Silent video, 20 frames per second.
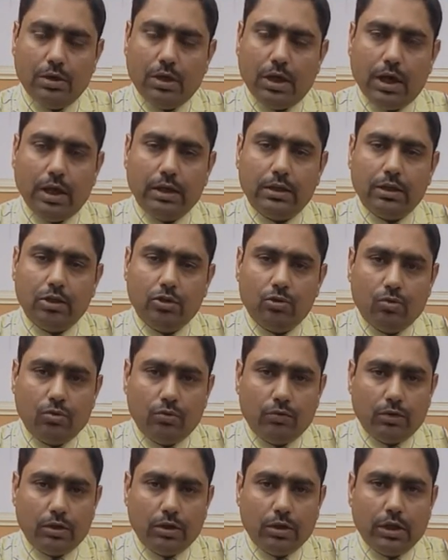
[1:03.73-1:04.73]
Either you
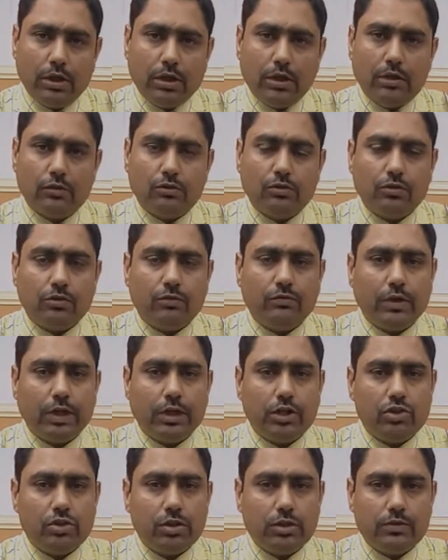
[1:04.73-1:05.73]
go for the analysis of
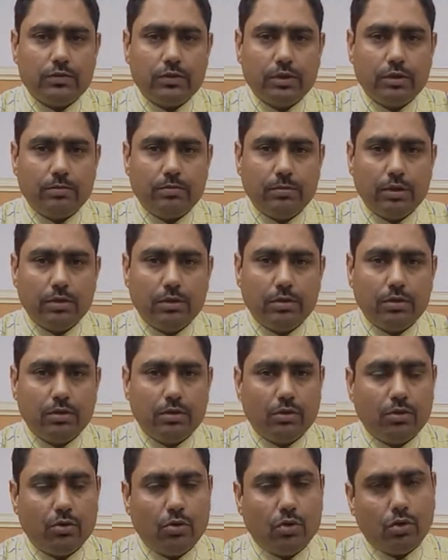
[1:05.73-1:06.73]
financial statement
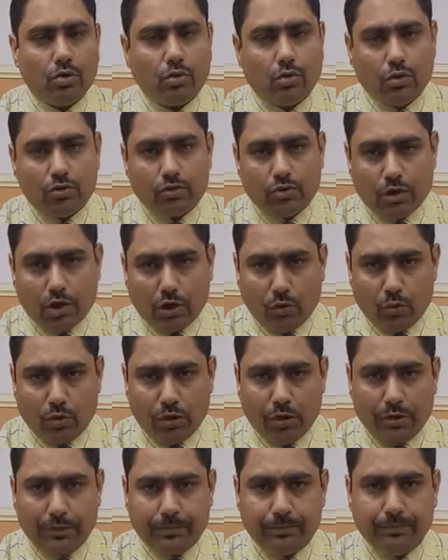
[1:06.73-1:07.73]
or cost
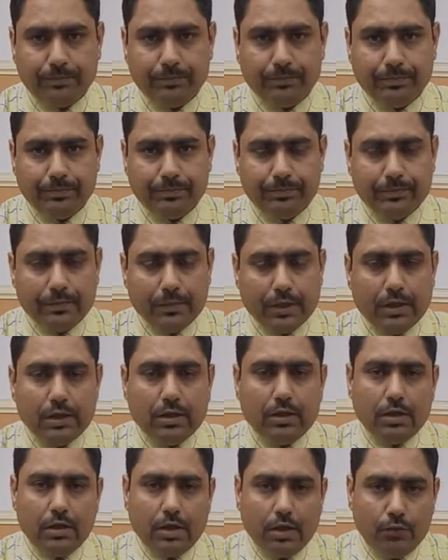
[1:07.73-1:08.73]
accounting.
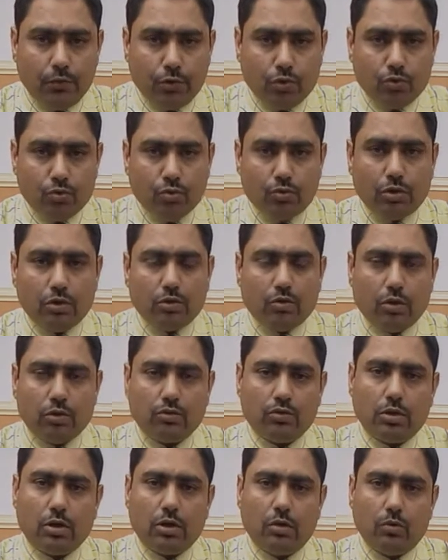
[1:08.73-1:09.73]
If you choose a
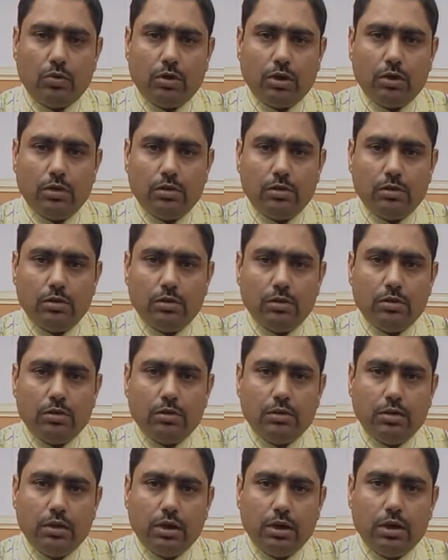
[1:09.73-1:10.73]
cost accounting,
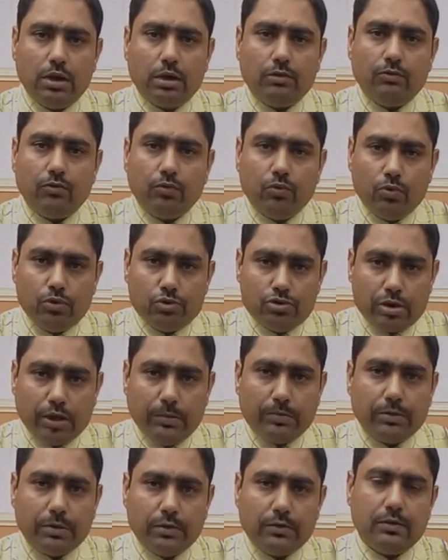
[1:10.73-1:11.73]
there are four
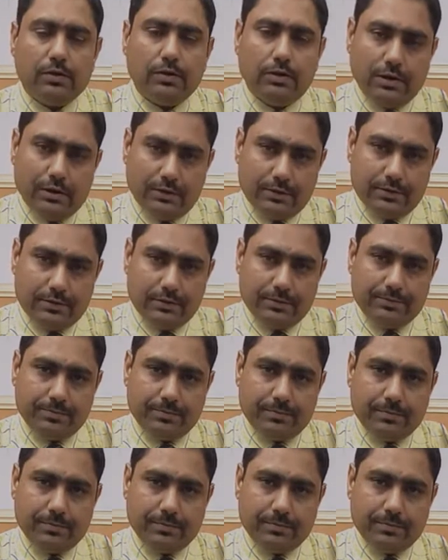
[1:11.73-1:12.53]
chapters in this.